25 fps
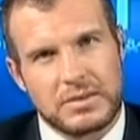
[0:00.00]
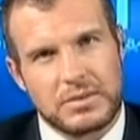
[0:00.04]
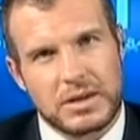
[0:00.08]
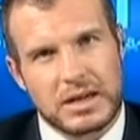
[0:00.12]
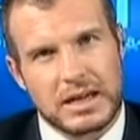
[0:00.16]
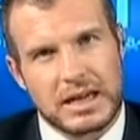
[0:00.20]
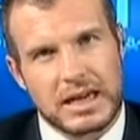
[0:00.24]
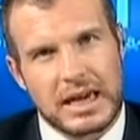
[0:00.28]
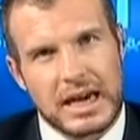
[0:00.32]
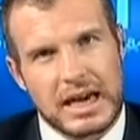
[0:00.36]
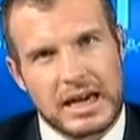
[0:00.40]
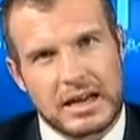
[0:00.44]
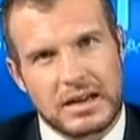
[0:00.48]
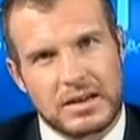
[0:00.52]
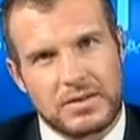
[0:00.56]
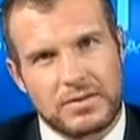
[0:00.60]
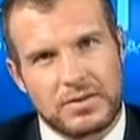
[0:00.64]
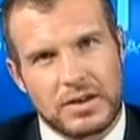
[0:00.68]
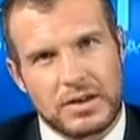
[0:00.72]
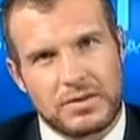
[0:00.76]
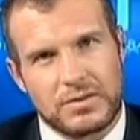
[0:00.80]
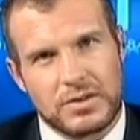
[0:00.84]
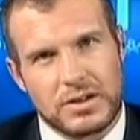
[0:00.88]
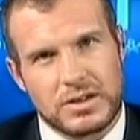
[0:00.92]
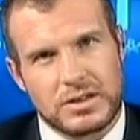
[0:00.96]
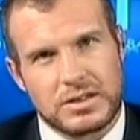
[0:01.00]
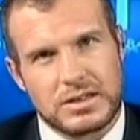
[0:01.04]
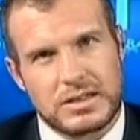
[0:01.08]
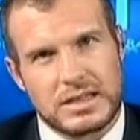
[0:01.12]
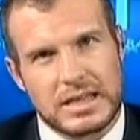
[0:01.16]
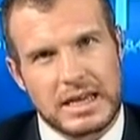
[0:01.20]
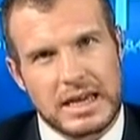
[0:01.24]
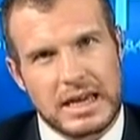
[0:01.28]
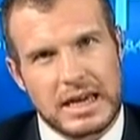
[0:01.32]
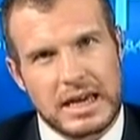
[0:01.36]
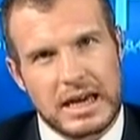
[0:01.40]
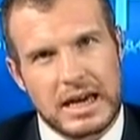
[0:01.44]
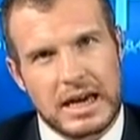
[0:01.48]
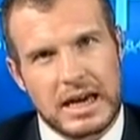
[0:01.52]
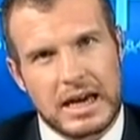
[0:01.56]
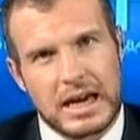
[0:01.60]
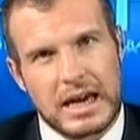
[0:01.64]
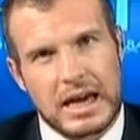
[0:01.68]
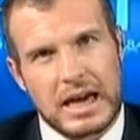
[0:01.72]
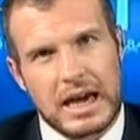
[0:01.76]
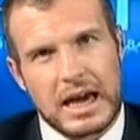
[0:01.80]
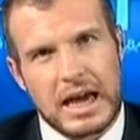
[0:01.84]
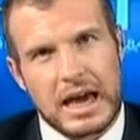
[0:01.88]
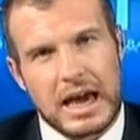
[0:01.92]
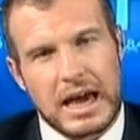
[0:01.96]
But again, if you see
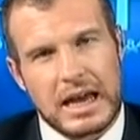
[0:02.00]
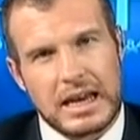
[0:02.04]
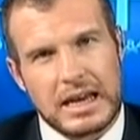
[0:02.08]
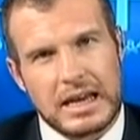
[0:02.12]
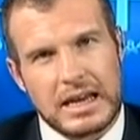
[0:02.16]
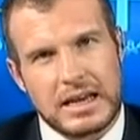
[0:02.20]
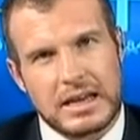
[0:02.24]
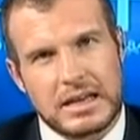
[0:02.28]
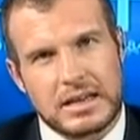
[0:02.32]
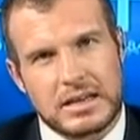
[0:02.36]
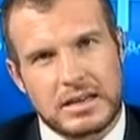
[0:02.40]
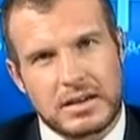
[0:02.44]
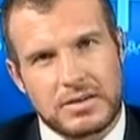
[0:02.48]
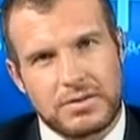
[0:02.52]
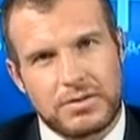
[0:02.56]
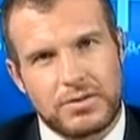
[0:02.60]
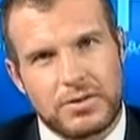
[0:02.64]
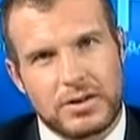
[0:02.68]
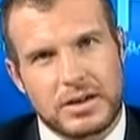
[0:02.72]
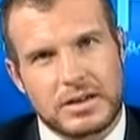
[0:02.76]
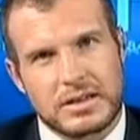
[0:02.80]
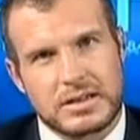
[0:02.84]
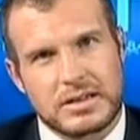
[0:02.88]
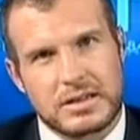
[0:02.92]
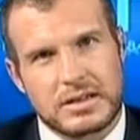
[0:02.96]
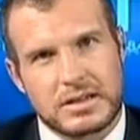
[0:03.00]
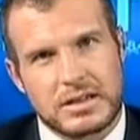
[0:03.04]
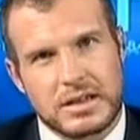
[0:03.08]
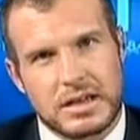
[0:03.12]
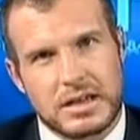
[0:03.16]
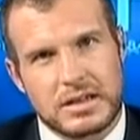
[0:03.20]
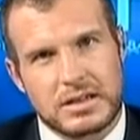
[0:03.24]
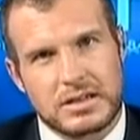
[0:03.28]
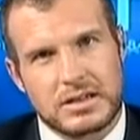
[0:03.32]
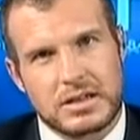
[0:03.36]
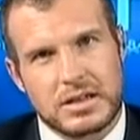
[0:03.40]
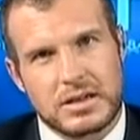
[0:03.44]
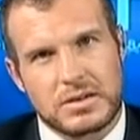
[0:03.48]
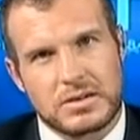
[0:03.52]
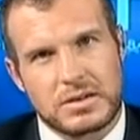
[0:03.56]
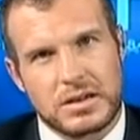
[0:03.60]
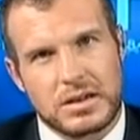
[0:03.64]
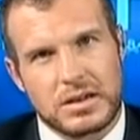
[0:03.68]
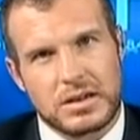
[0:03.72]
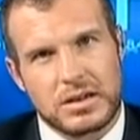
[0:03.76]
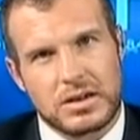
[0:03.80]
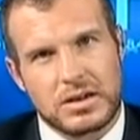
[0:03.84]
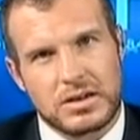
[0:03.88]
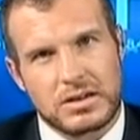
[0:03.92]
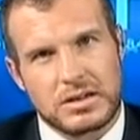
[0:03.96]
any difference in terms of
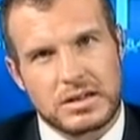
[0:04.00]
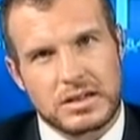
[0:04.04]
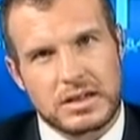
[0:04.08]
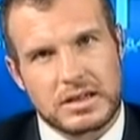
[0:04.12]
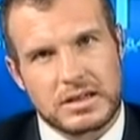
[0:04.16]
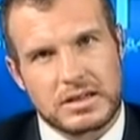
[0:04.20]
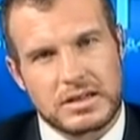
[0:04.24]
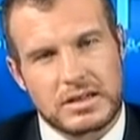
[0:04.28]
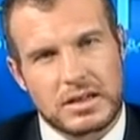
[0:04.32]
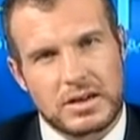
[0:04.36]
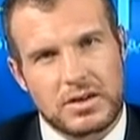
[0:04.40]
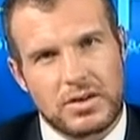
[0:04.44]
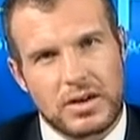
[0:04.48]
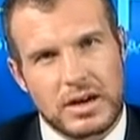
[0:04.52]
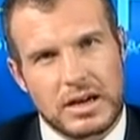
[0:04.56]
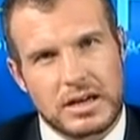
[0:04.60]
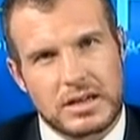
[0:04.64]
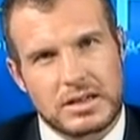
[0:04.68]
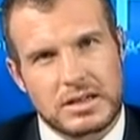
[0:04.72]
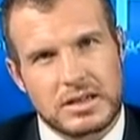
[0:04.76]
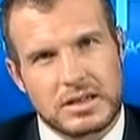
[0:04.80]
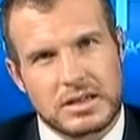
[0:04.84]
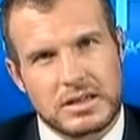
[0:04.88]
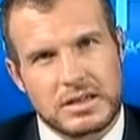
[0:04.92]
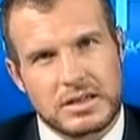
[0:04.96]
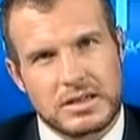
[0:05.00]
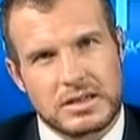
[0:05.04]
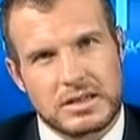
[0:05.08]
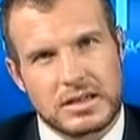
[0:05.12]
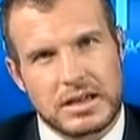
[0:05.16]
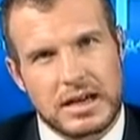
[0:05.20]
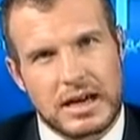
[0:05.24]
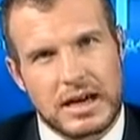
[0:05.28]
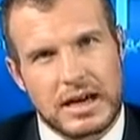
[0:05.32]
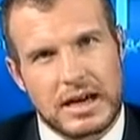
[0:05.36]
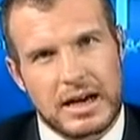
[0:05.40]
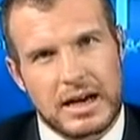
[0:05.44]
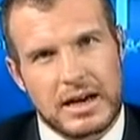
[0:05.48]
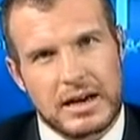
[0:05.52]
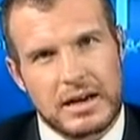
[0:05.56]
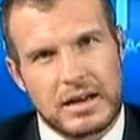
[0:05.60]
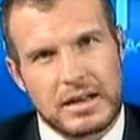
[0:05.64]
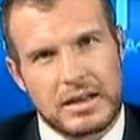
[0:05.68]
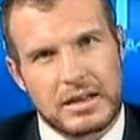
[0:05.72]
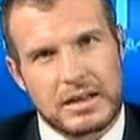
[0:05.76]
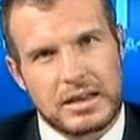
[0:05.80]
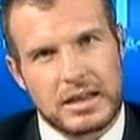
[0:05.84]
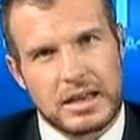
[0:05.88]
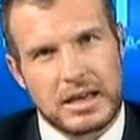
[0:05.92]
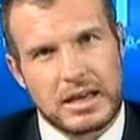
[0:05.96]
those considerations,
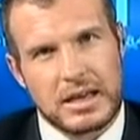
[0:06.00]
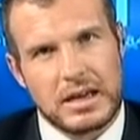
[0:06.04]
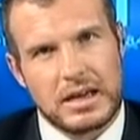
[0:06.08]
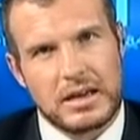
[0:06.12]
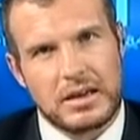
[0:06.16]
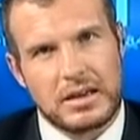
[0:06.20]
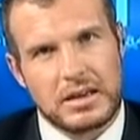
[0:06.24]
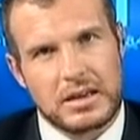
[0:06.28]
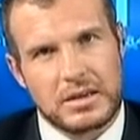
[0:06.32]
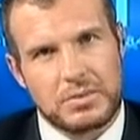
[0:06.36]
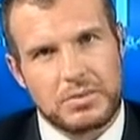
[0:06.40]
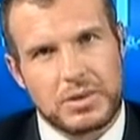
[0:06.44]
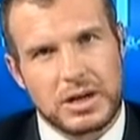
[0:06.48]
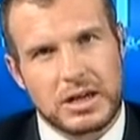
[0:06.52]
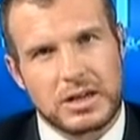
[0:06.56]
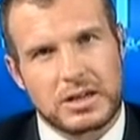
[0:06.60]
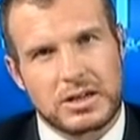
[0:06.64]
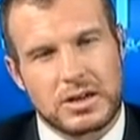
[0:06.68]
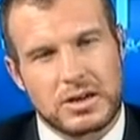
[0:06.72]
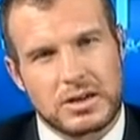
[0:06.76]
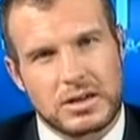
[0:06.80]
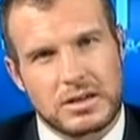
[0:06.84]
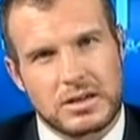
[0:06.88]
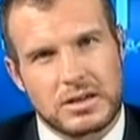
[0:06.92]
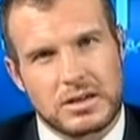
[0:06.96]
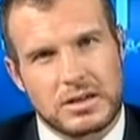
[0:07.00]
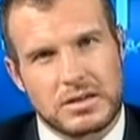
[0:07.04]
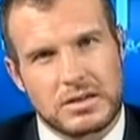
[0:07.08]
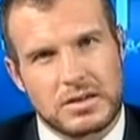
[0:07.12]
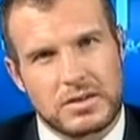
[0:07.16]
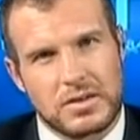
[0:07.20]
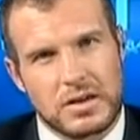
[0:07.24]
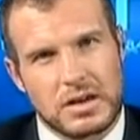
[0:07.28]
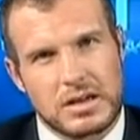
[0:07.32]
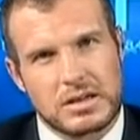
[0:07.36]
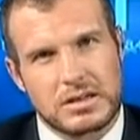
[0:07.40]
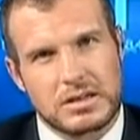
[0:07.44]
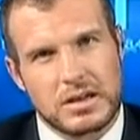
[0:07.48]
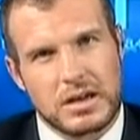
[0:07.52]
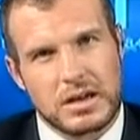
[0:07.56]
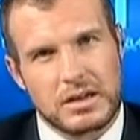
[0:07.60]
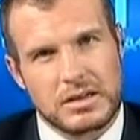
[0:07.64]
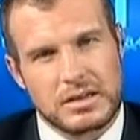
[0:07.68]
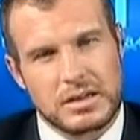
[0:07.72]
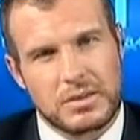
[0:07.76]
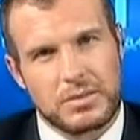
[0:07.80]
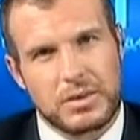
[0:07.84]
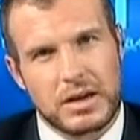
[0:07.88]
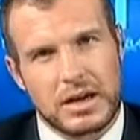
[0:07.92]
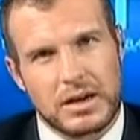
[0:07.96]
the picture in terms of US dollar
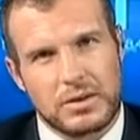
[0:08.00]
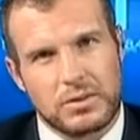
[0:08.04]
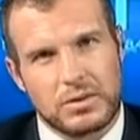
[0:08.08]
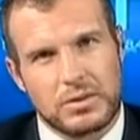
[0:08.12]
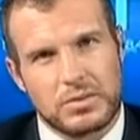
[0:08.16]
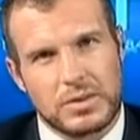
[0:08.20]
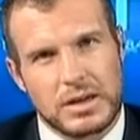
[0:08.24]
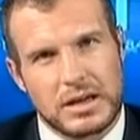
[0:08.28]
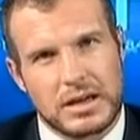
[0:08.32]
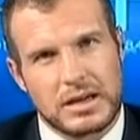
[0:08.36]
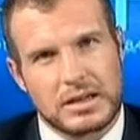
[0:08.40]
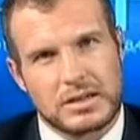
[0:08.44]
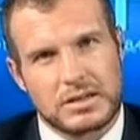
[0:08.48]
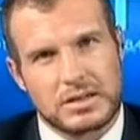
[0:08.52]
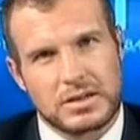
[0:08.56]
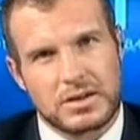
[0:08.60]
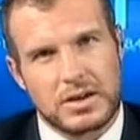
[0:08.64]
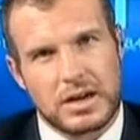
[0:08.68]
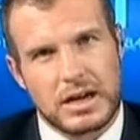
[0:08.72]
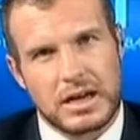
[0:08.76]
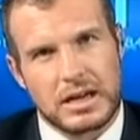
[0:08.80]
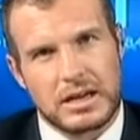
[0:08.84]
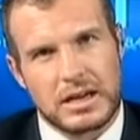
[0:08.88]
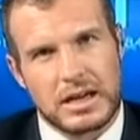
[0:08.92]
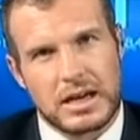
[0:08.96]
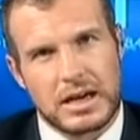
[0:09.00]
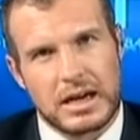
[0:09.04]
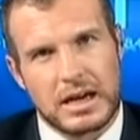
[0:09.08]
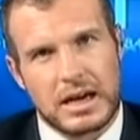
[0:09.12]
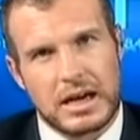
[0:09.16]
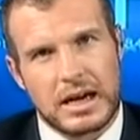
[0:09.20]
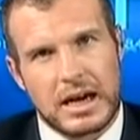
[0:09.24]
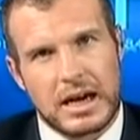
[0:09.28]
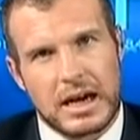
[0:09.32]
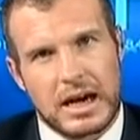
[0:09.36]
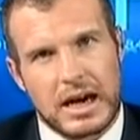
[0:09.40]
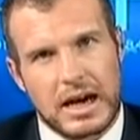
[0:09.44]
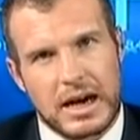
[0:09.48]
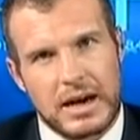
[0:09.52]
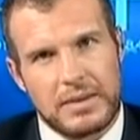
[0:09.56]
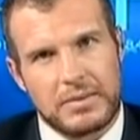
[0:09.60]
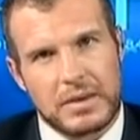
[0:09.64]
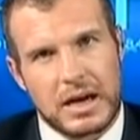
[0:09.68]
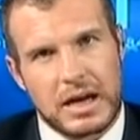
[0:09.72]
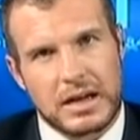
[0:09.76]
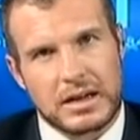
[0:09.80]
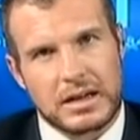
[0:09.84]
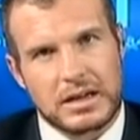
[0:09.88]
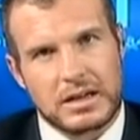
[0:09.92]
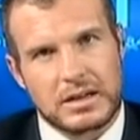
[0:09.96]
supply will be constrained
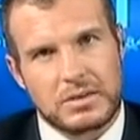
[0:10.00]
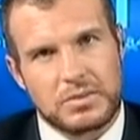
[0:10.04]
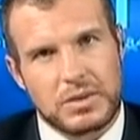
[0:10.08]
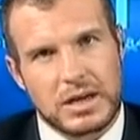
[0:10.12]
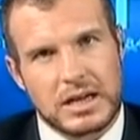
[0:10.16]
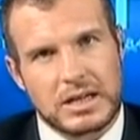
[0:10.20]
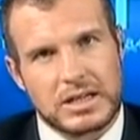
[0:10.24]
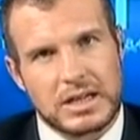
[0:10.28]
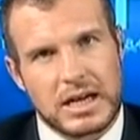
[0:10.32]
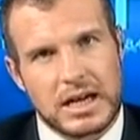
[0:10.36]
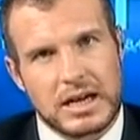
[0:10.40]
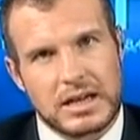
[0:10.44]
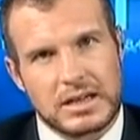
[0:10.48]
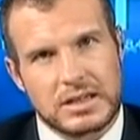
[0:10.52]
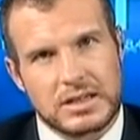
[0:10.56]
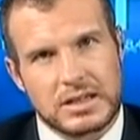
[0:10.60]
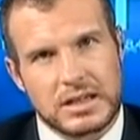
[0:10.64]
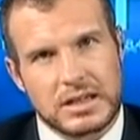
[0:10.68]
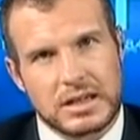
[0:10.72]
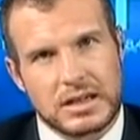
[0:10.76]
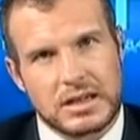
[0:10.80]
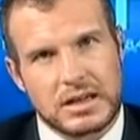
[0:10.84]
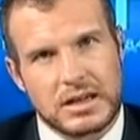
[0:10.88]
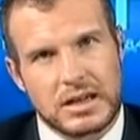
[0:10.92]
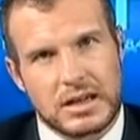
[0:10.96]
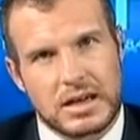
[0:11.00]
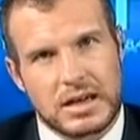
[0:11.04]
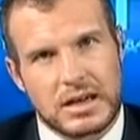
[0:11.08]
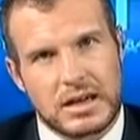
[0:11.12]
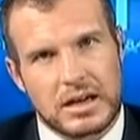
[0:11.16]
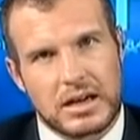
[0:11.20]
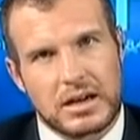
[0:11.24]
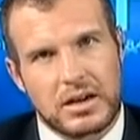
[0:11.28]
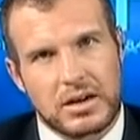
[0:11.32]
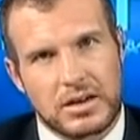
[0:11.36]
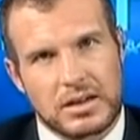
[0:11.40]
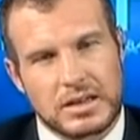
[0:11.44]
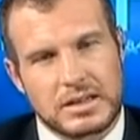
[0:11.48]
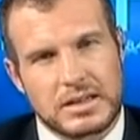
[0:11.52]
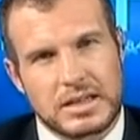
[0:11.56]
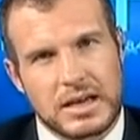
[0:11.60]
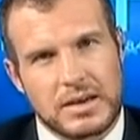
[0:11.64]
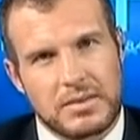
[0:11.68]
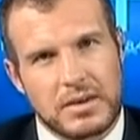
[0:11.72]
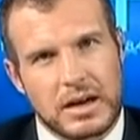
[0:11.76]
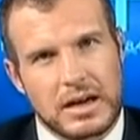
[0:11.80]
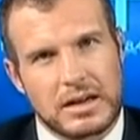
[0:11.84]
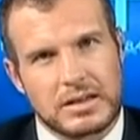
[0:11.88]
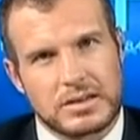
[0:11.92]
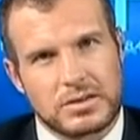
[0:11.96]
and could be challenging along the
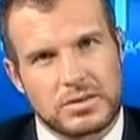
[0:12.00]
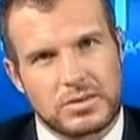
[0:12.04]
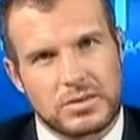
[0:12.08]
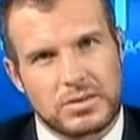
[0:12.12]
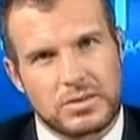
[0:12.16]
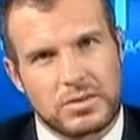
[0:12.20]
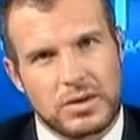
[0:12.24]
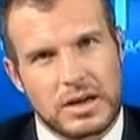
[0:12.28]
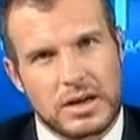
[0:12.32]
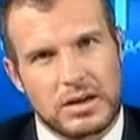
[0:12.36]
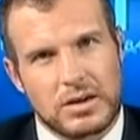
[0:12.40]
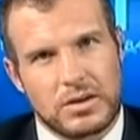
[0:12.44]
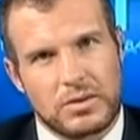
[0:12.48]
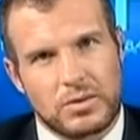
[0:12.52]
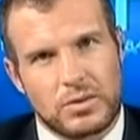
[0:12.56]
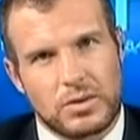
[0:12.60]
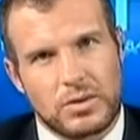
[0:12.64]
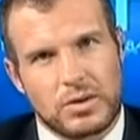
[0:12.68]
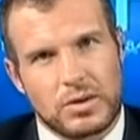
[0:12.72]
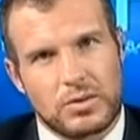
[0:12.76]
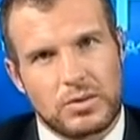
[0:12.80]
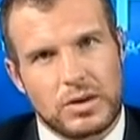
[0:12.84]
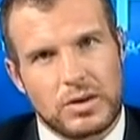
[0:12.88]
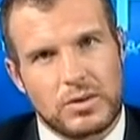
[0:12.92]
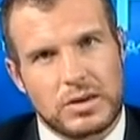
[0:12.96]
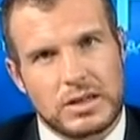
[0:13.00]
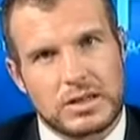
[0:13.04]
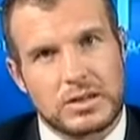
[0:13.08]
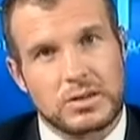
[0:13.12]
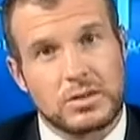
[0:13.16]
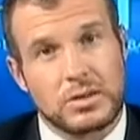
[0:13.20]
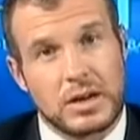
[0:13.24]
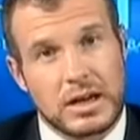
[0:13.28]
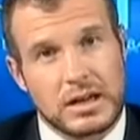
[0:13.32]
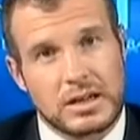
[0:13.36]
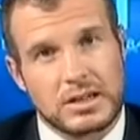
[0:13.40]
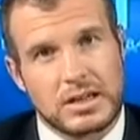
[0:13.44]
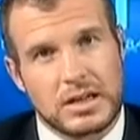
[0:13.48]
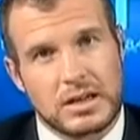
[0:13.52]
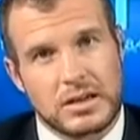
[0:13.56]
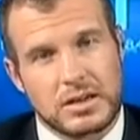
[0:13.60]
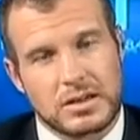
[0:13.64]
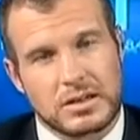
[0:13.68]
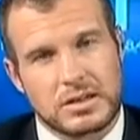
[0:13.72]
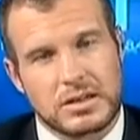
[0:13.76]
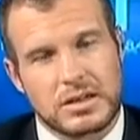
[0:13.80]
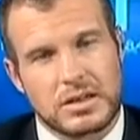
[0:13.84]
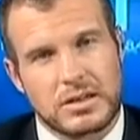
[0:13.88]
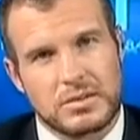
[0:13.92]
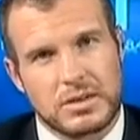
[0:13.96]
same lines where we saw actually in
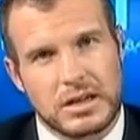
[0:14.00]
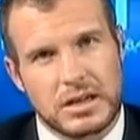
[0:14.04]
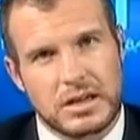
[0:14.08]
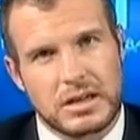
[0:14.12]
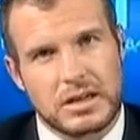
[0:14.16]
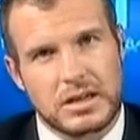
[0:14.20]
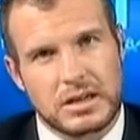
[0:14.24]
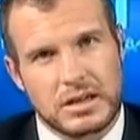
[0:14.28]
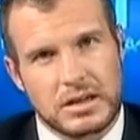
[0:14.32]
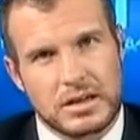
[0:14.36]
October.